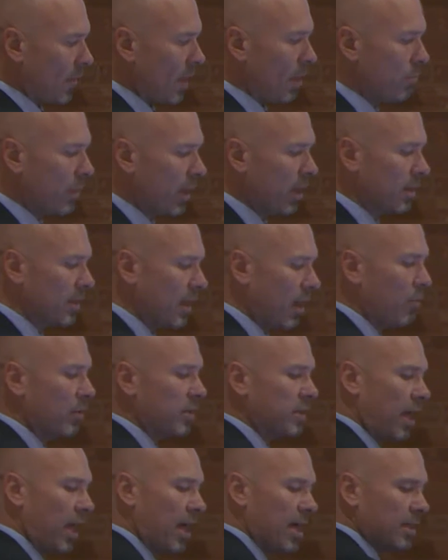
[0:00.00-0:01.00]
because I
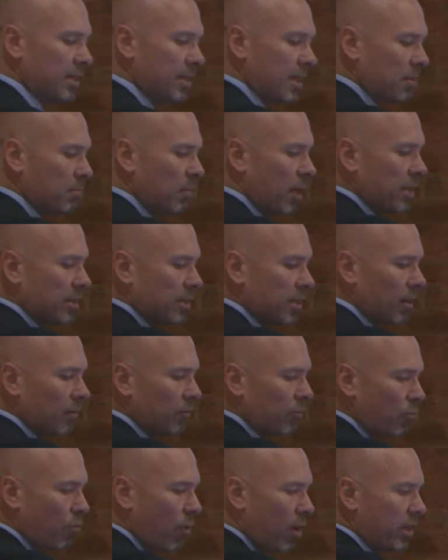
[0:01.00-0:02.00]
was asking
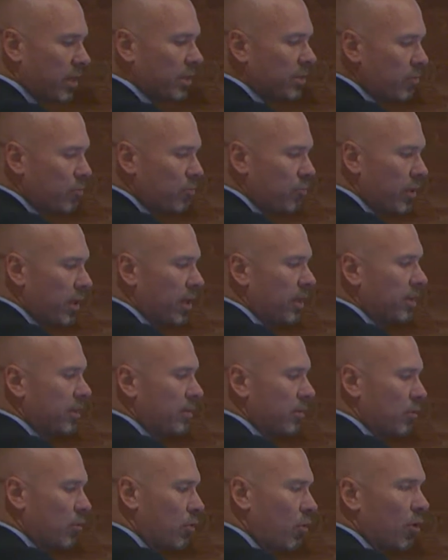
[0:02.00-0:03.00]
myself, what is it really
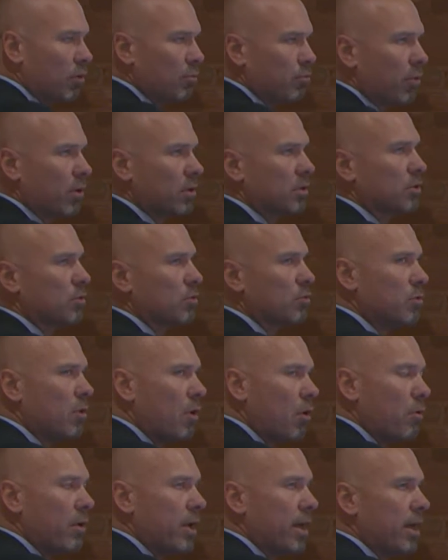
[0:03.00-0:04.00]
the court wants to
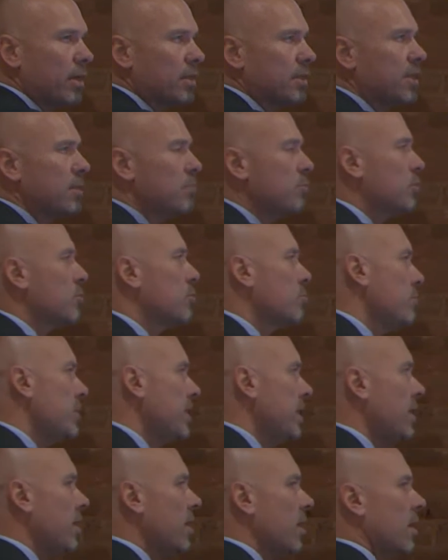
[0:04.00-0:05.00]
know here? It seems to
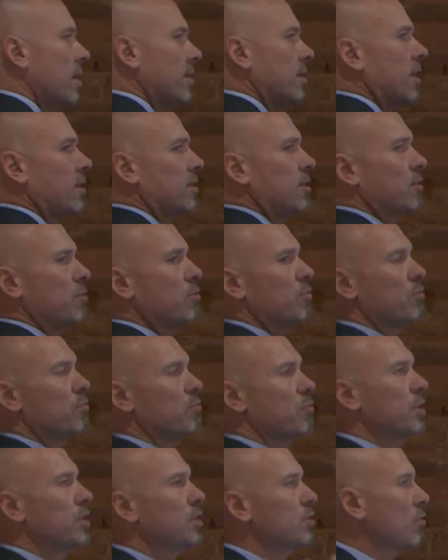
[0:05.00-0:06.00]
me that the
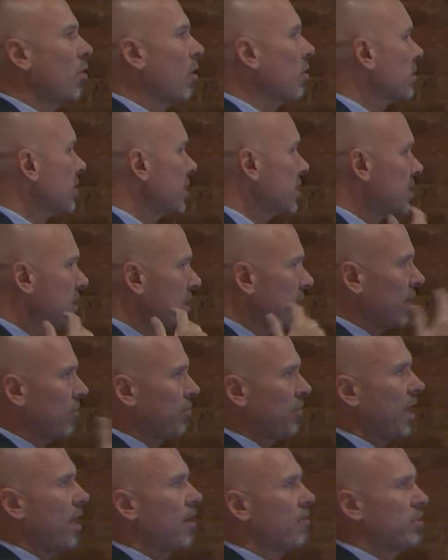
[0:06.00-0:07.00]
result is
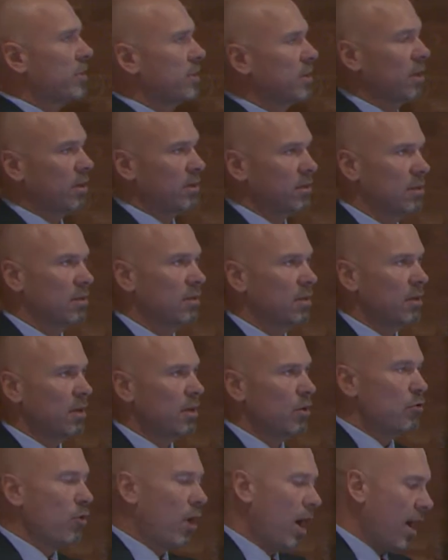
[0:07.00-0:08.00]
self-evident.
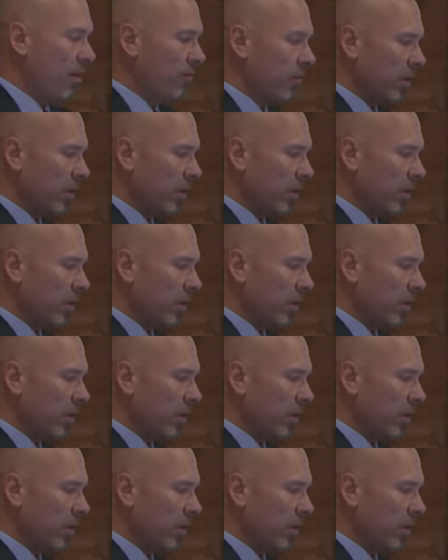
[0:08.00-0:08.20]
You have a